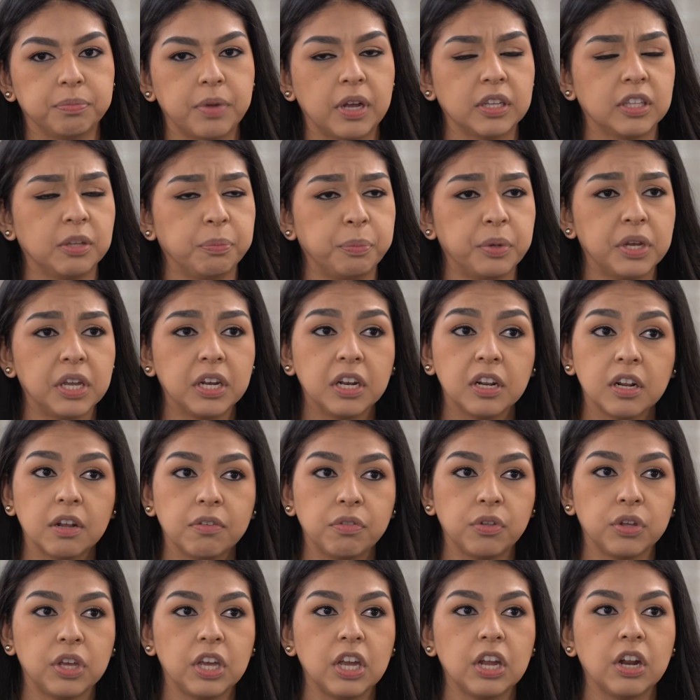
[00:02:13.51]
At the beginning
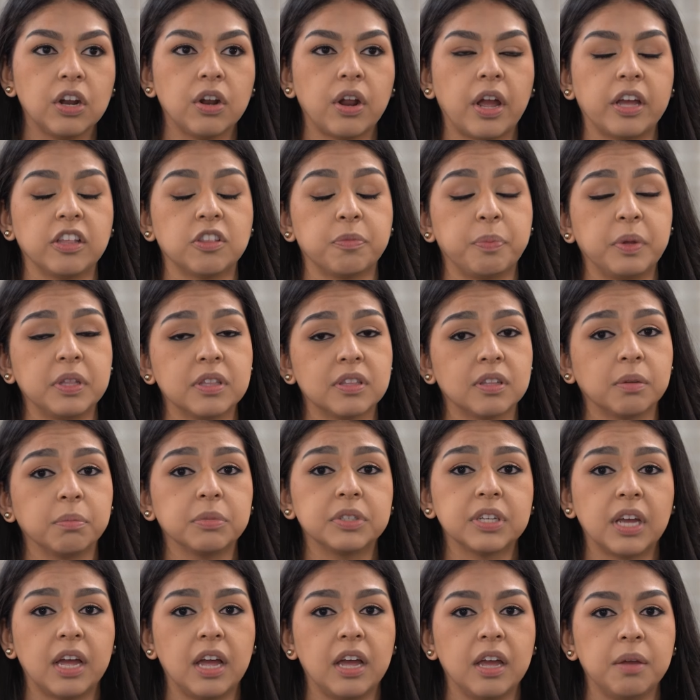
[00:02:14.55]
of the year, I spent some
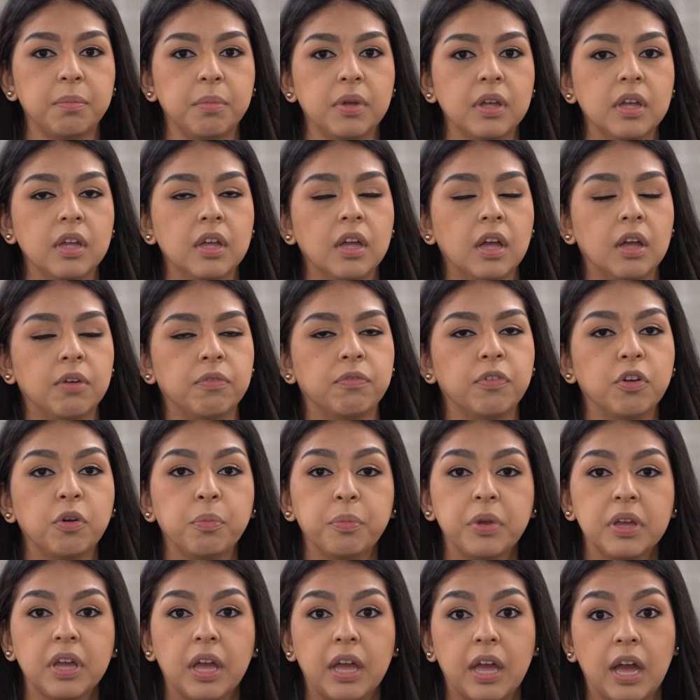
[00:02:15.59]
time
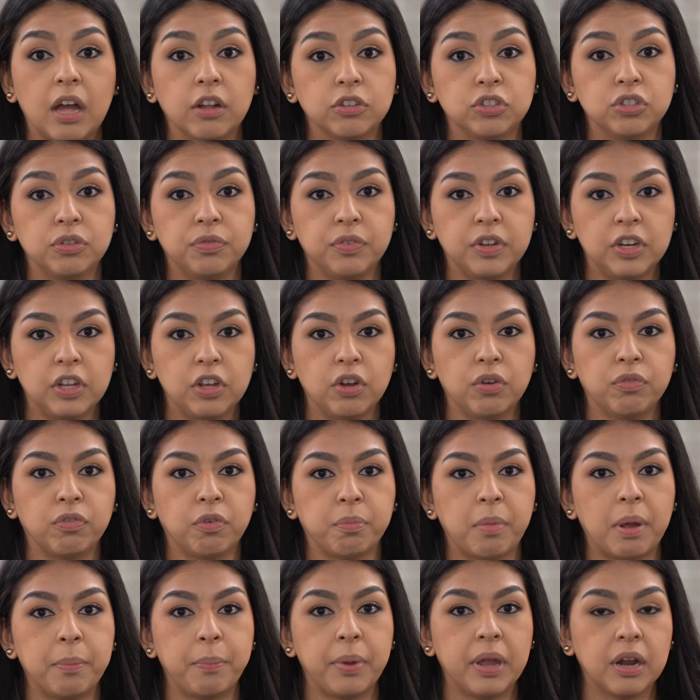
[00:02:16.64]
filming a how-to video for
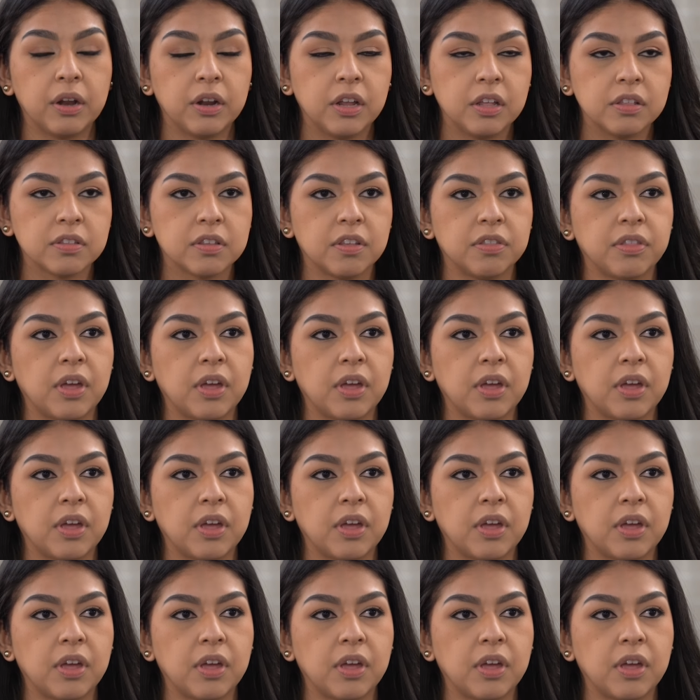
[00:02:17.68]
my parents.